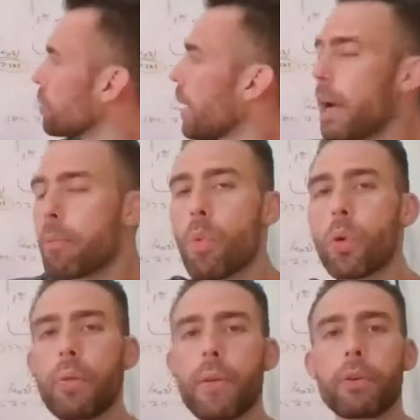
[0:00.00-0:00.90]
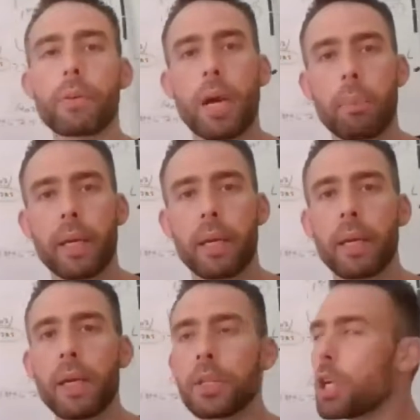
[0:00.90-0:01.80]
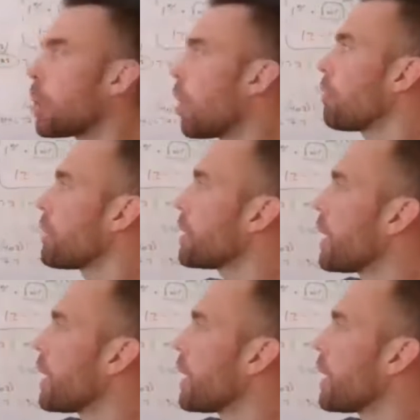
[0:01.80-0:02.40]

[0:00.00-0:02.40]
they have more Ethereum coming. So already